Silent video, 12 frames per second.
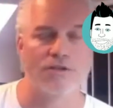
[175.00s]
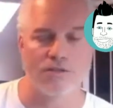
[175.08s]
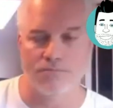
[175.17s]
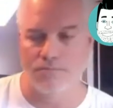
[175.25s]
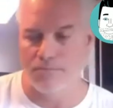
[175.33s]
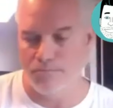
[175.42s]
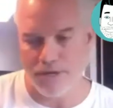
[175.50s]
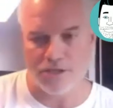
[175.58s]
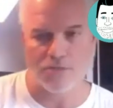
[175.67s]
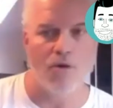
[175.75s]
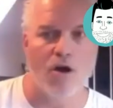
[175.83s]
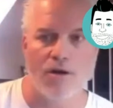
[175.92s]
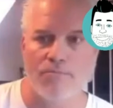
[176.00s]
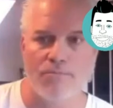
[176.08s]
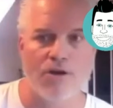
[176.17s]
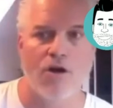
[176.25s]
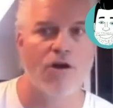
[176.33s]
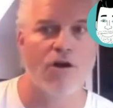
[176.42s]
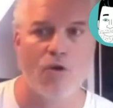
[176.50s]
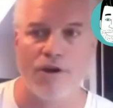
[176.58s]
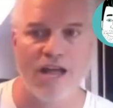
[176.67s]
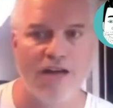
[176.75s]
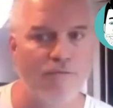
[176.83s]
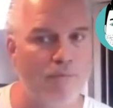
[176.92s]
is being smart, being hardworking,
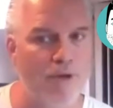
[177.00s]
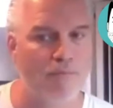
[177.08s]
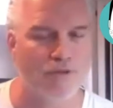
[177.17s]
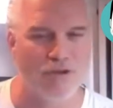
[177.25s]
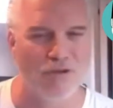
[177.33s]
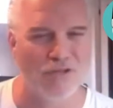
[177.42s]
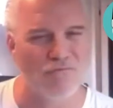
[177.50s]
having people skills,